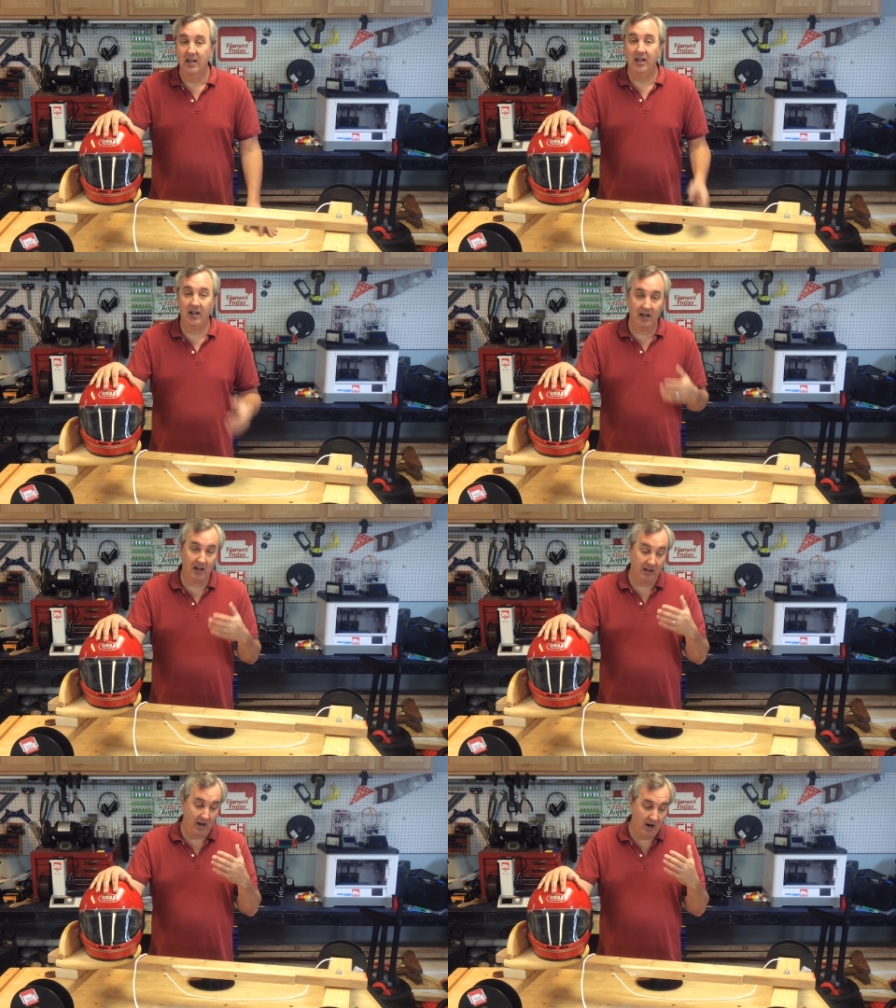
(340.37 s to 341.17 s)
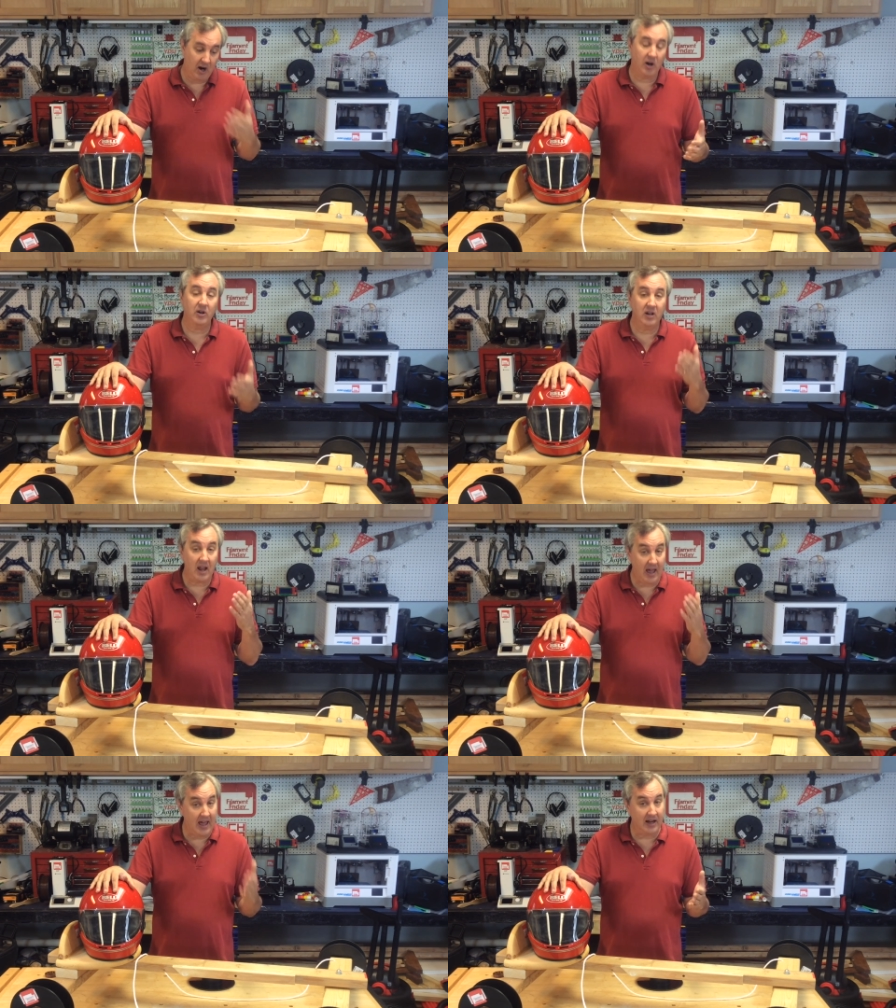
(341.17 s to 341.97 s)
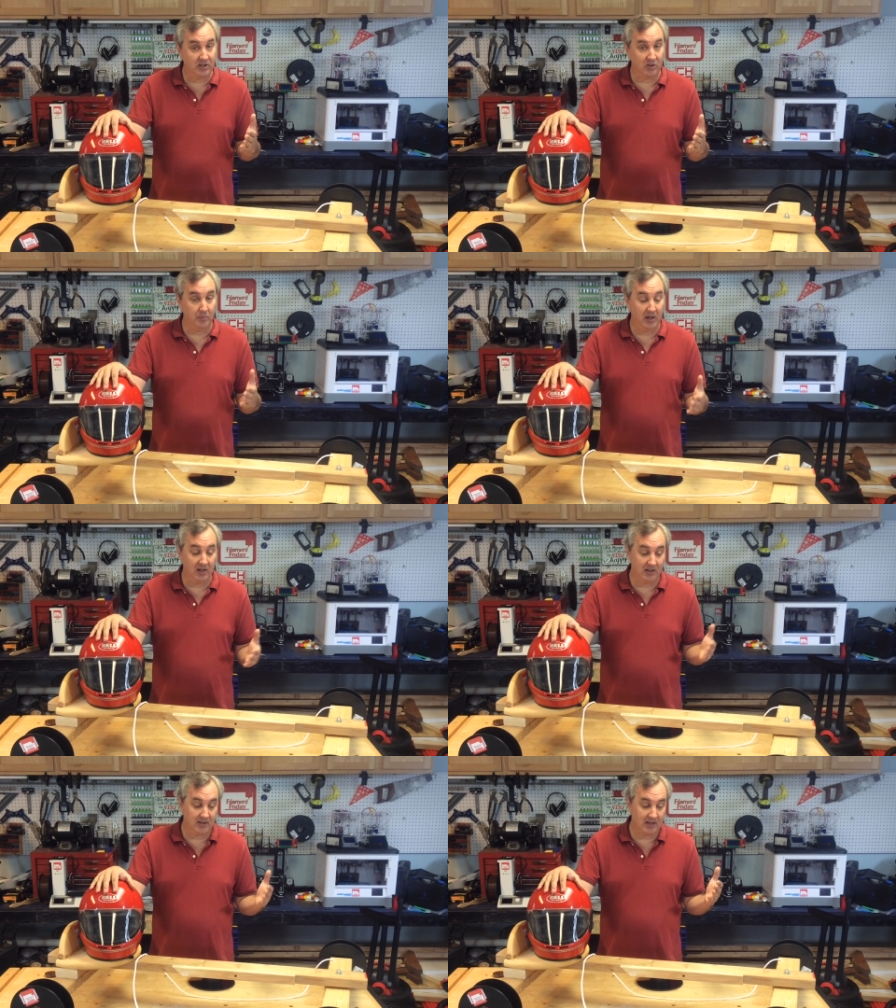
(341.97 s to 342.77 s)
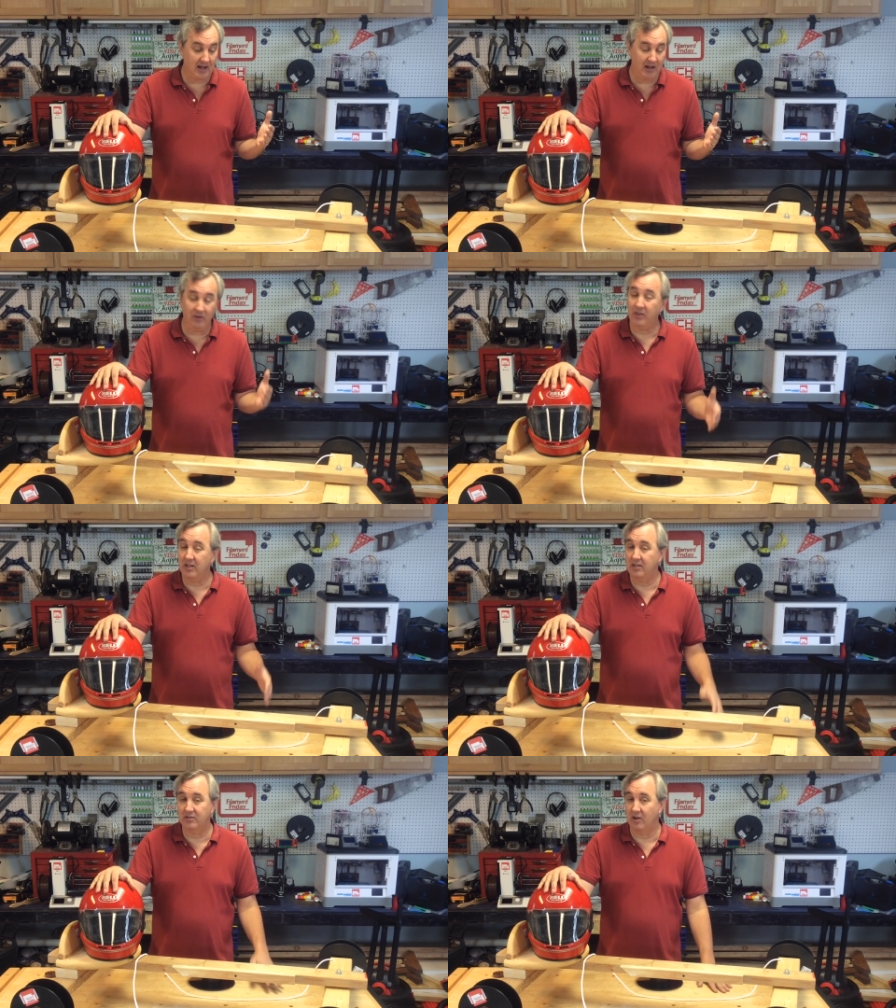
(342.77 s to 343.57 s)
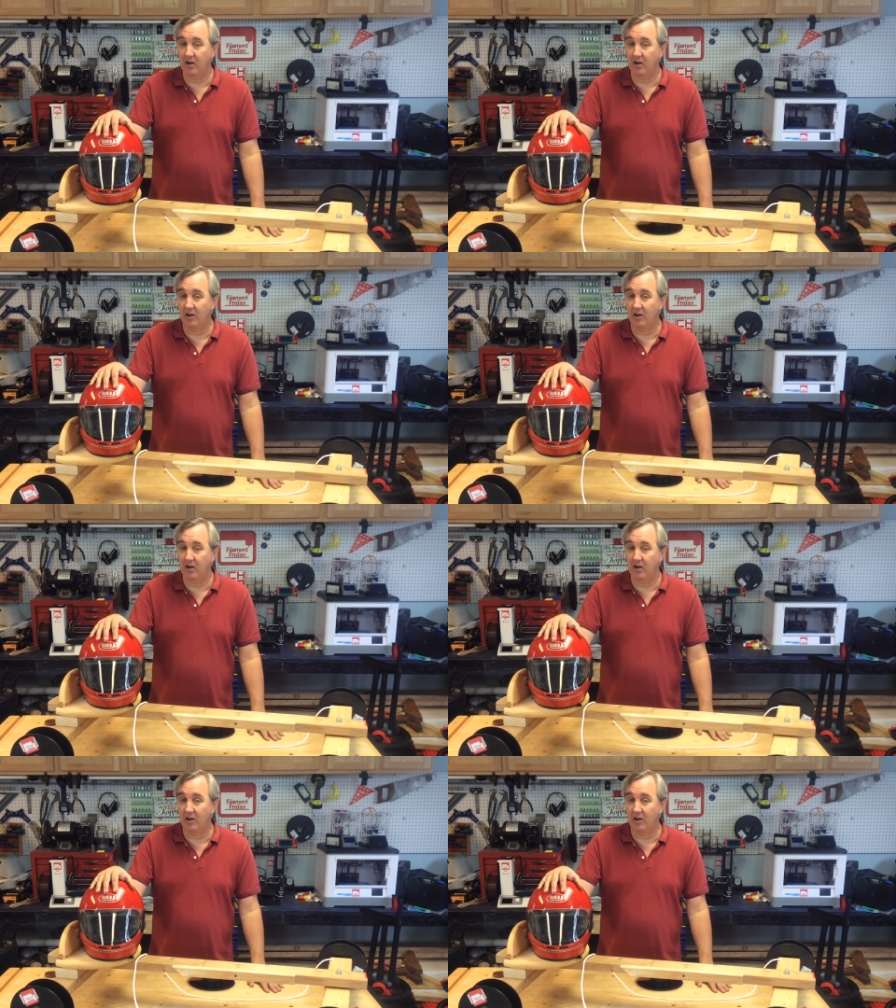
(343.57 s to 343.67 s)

and then a hardened axle because I don't think these are